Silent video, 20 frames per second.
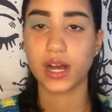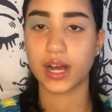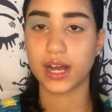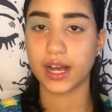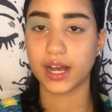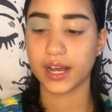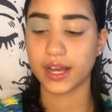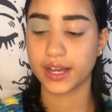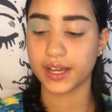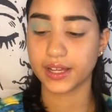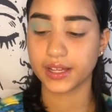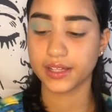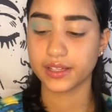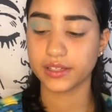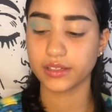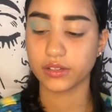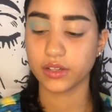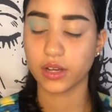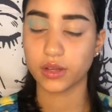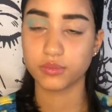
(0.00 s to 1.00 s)
high
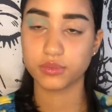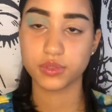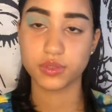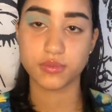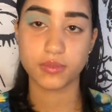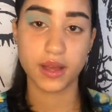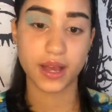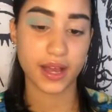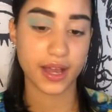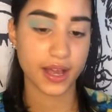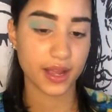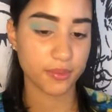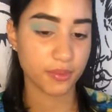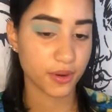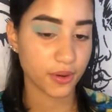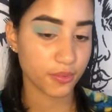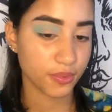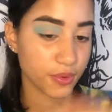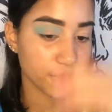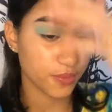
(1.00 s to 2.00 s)
up to my eyebrow
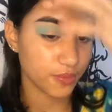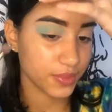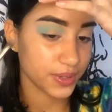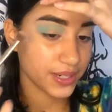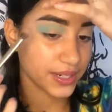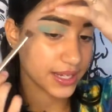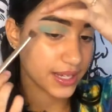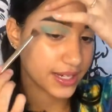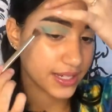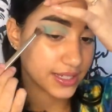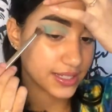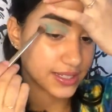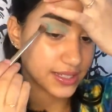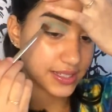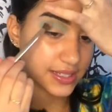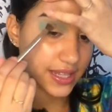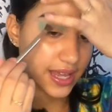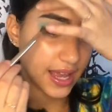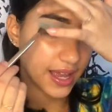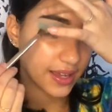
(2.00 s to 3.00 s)
bone, but not
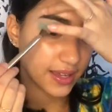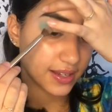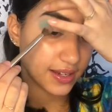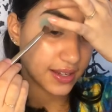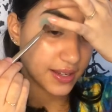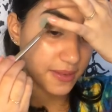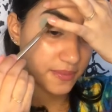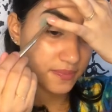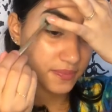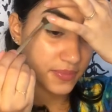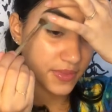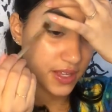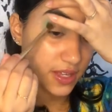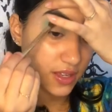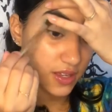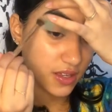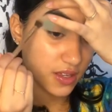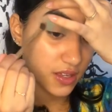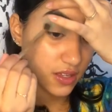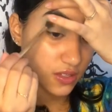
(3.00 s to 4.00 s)
exactly.
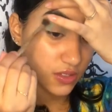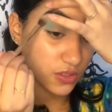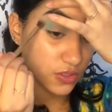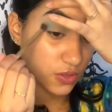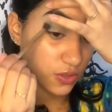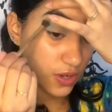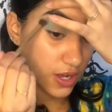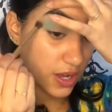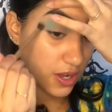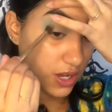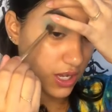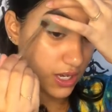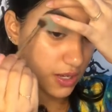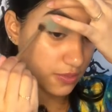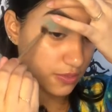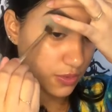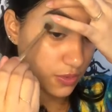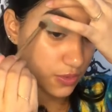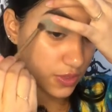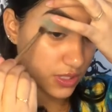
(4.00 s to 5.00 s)
So all I'm
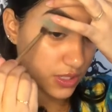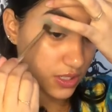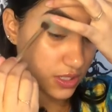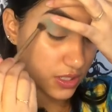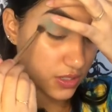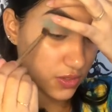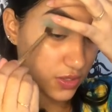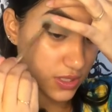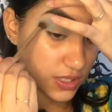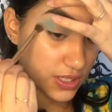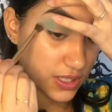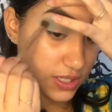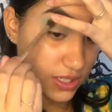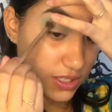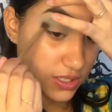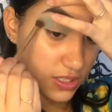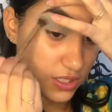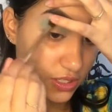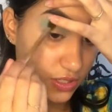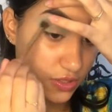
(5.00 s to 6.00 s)
doing is going to
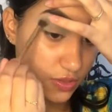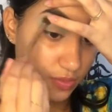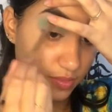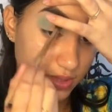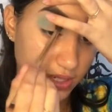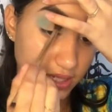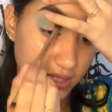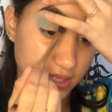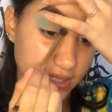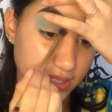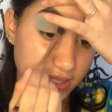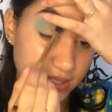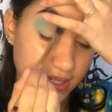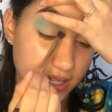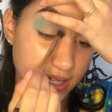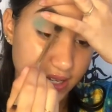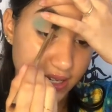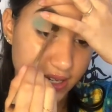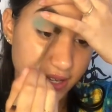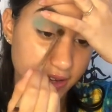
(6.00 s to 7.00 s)
continue blending
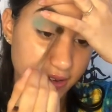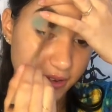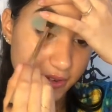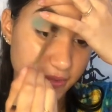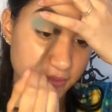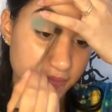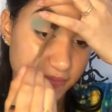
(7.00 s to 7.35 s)
that out.